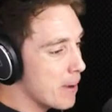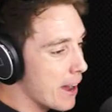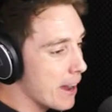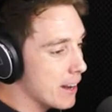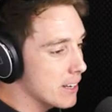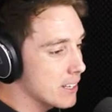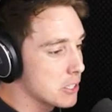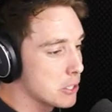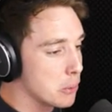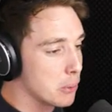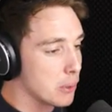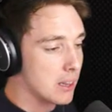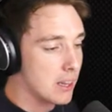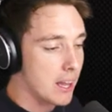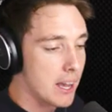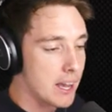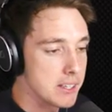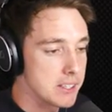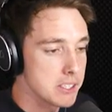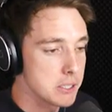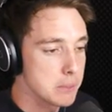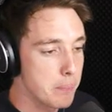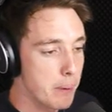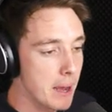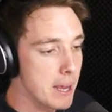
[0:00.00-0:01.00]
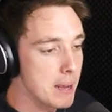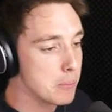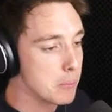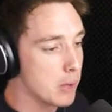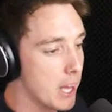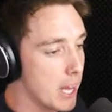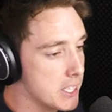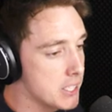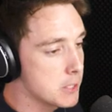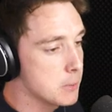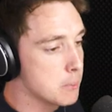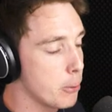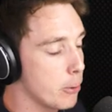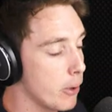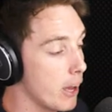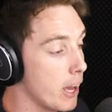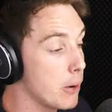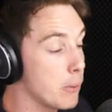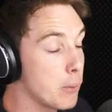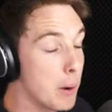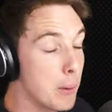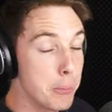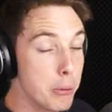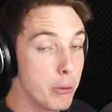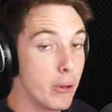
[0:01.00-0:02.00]
back to a LazarBeam Let's
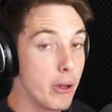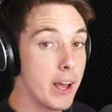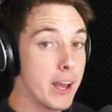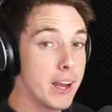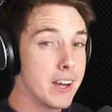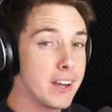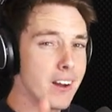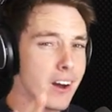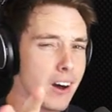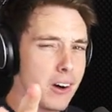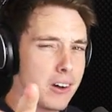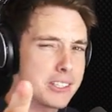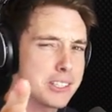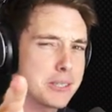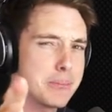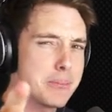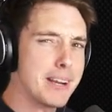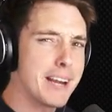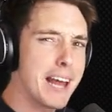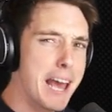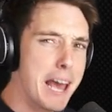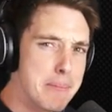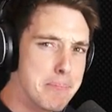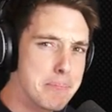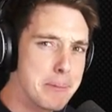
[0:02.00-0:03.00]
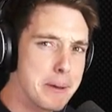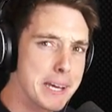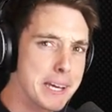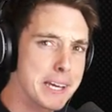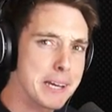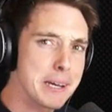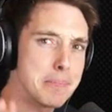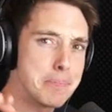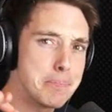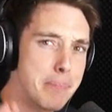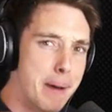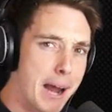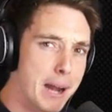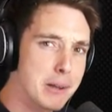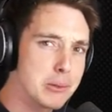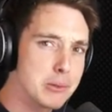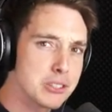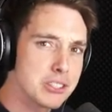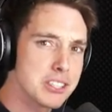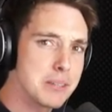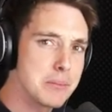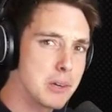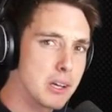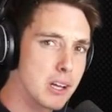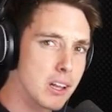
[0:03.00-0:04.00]
Play. We're playing Ultimate Epic Battle
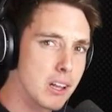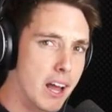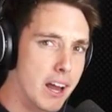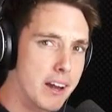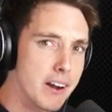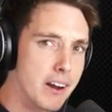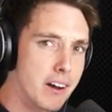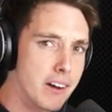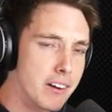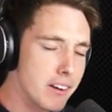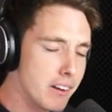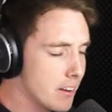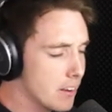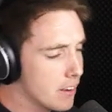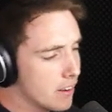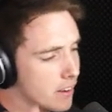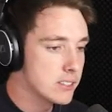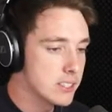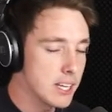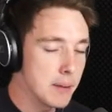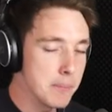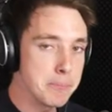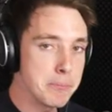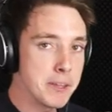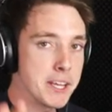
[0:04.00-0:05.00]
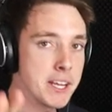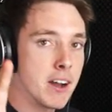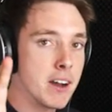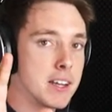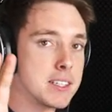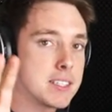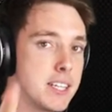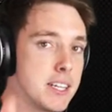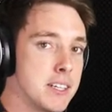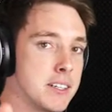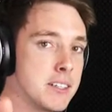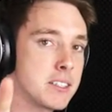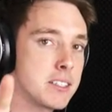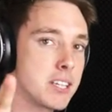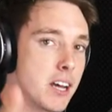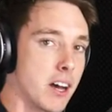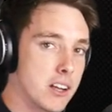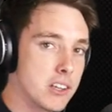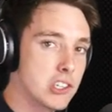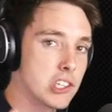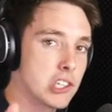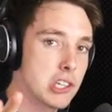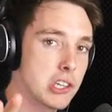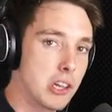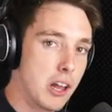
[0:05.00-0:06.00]
Simulator. Something I didn't
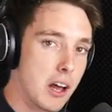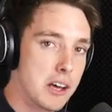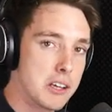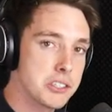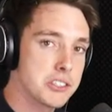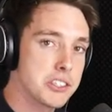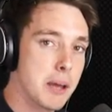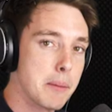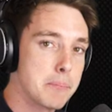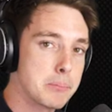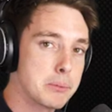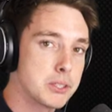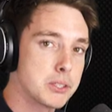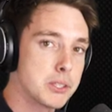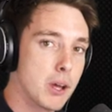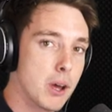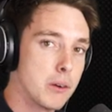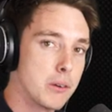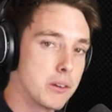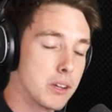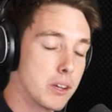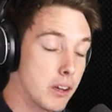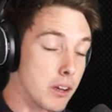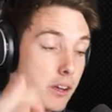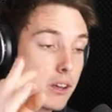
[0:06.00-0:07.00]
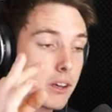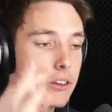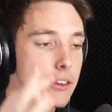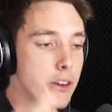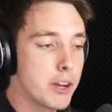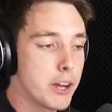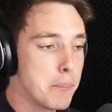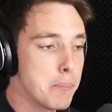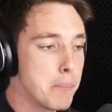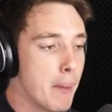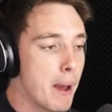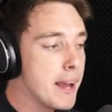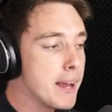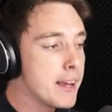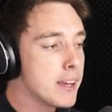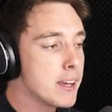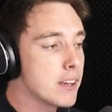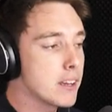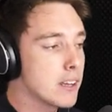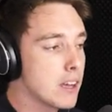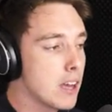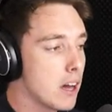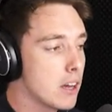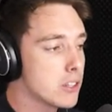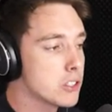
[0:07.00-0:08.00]
touch last episode. You can
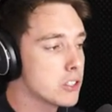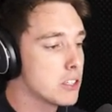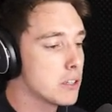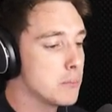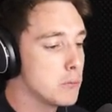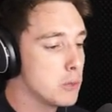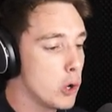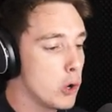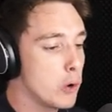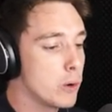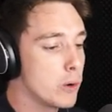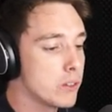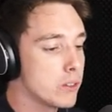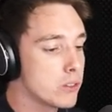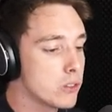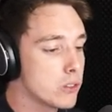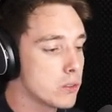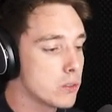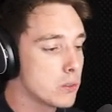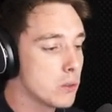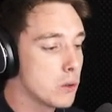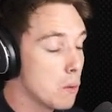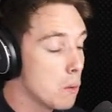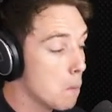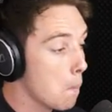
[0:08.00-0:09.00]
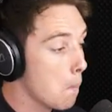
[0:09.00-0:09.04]
make custom units.